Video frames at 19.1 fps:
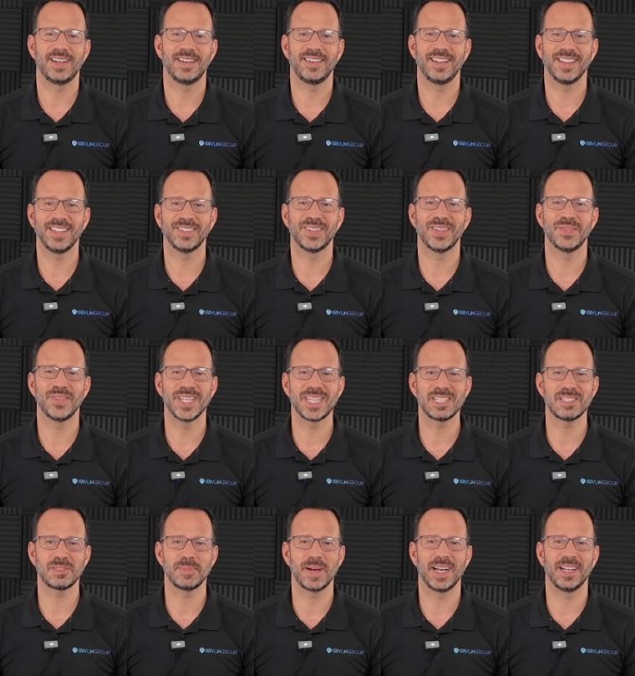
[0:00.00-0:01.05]
then another one
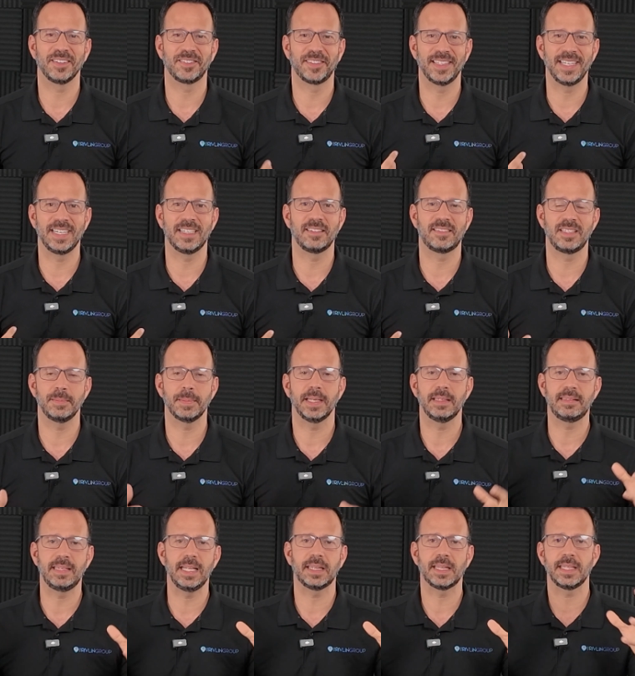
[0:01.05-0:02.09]
with a smile so they could see
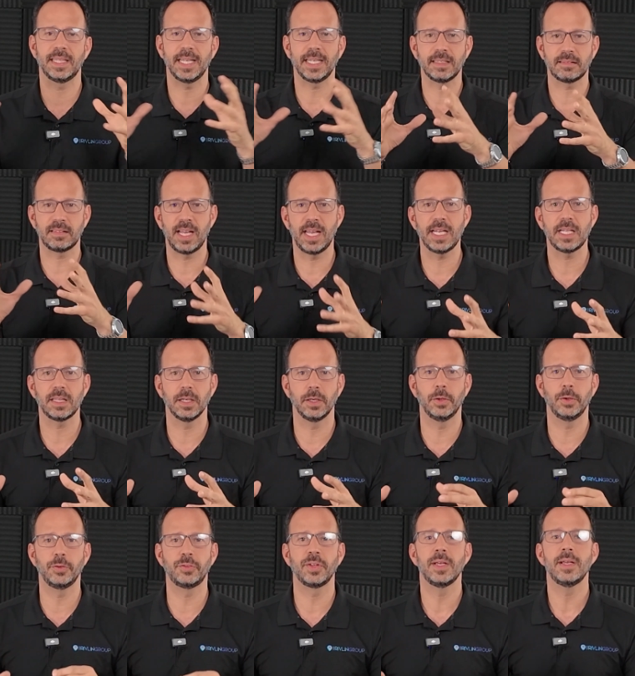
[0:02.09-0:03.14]
my teeth, and they could take
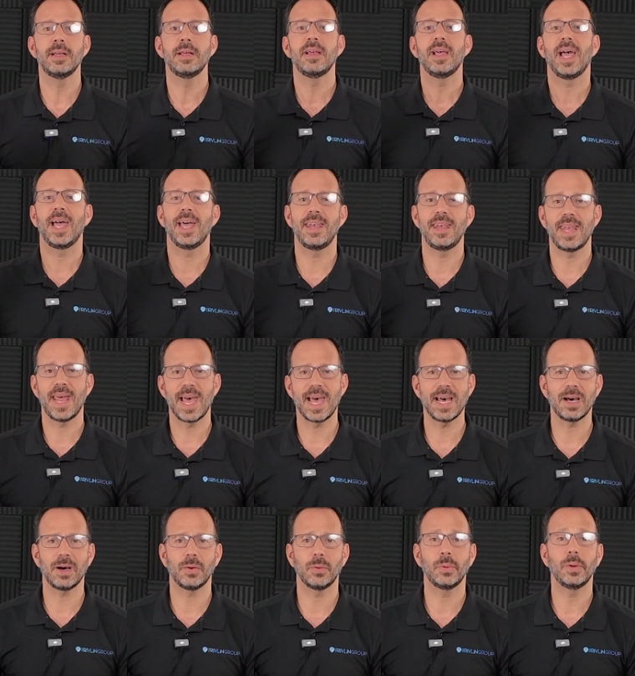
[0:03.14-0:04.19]
those. And
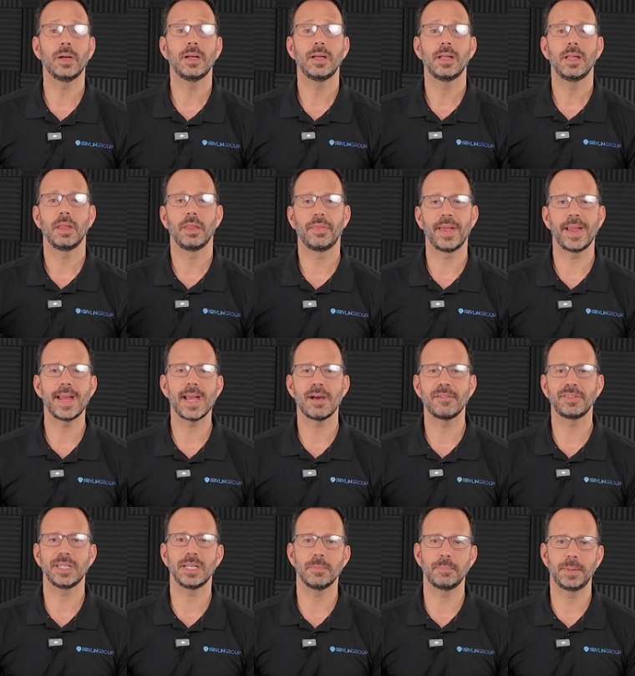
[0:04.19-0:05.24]
now they
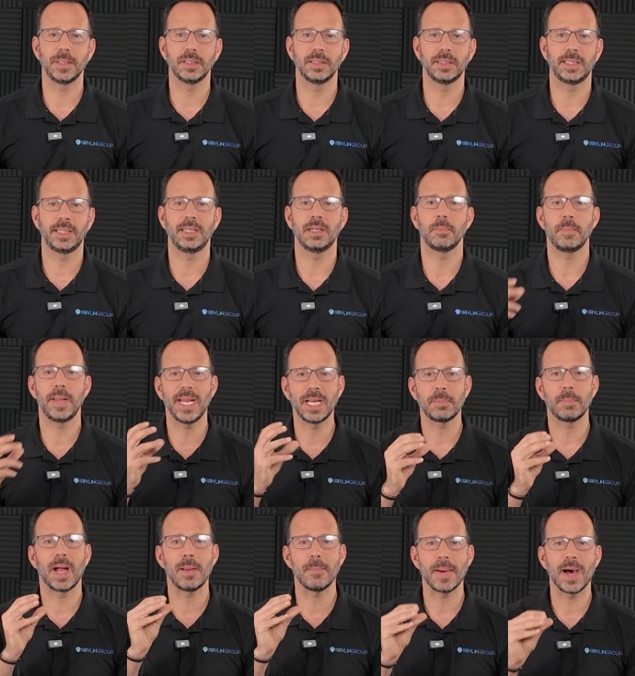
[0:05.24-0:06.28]
have the ability to
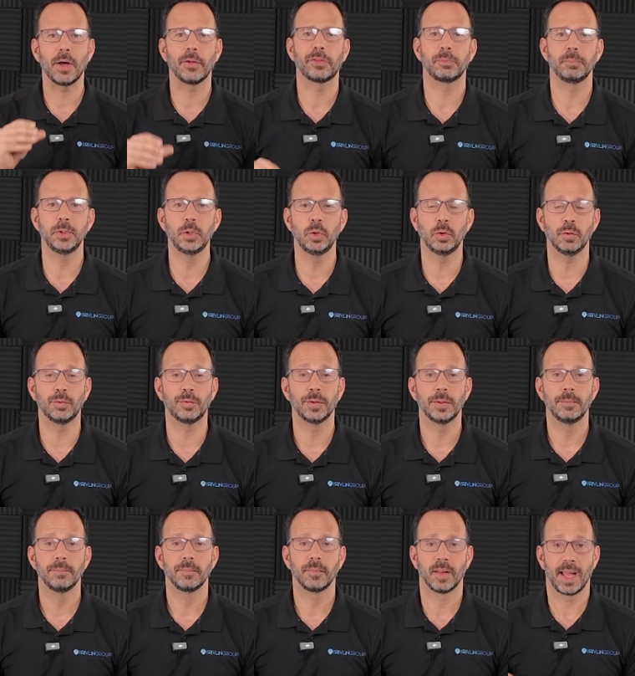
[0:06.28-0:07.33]
make my mouth move.
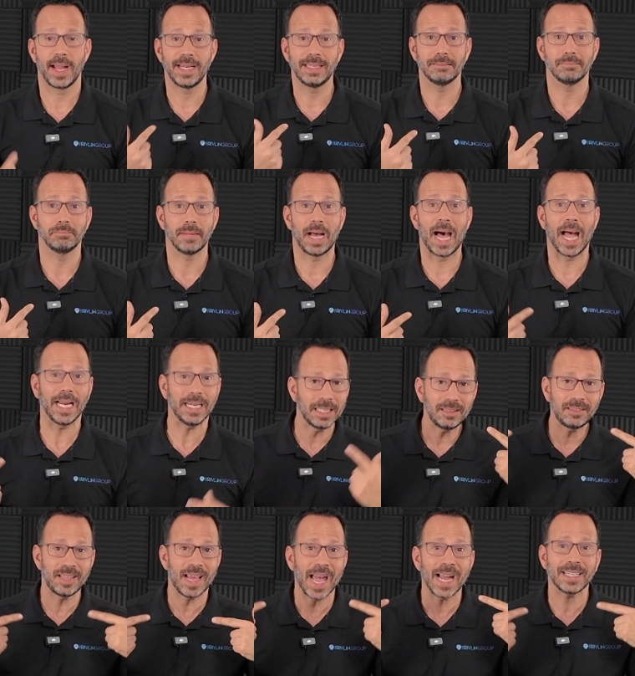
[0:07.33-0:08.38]
Like, I
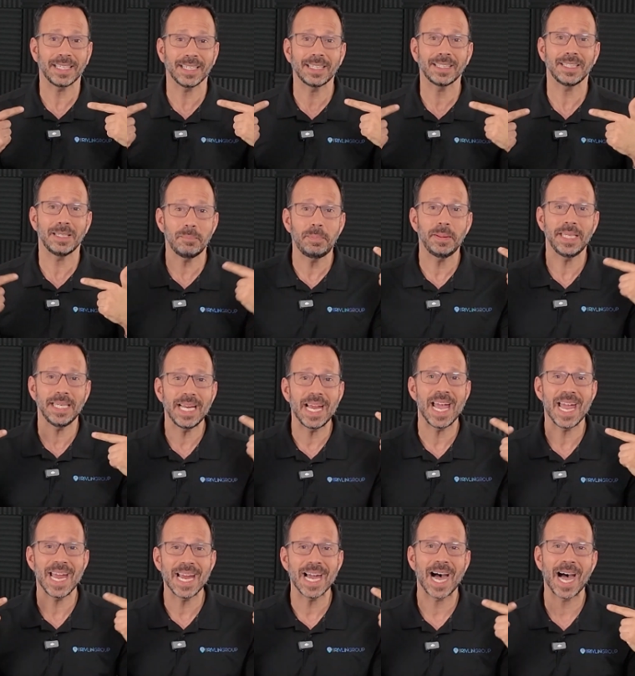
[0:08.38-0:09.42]
could technically be
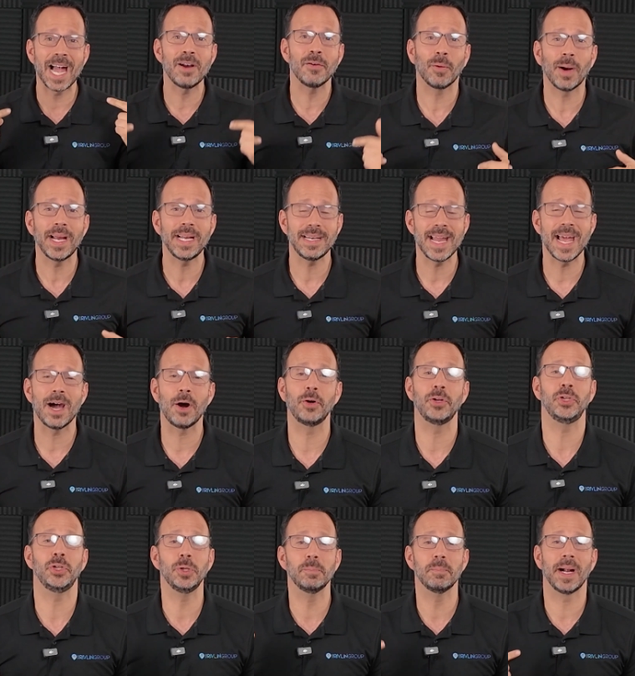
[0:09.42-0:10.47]
AI right now
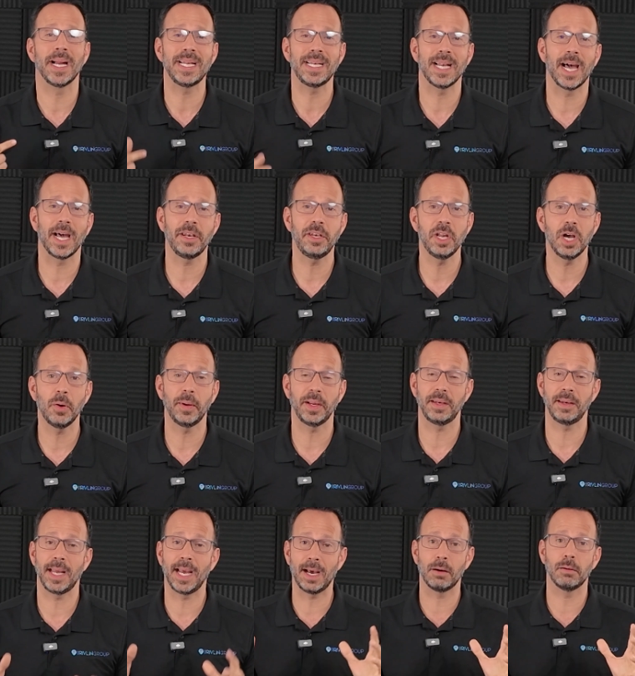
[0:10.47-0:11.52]
and you might not know
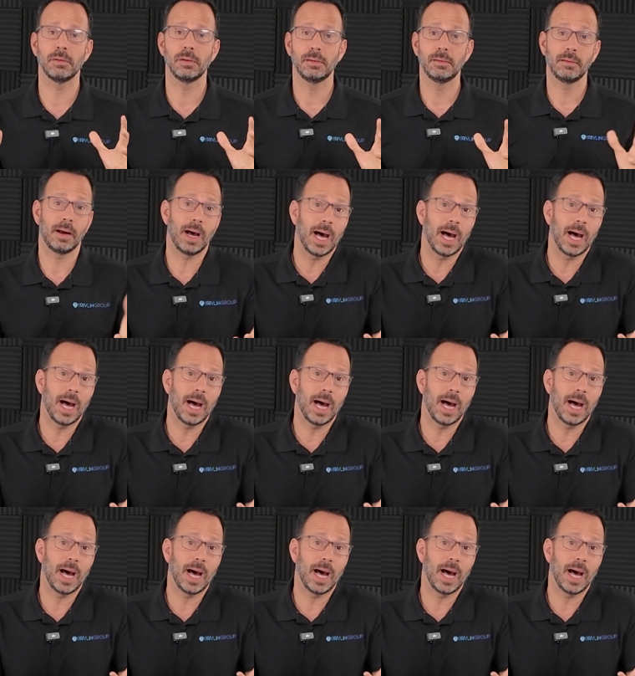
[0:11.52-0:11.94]
it. Now,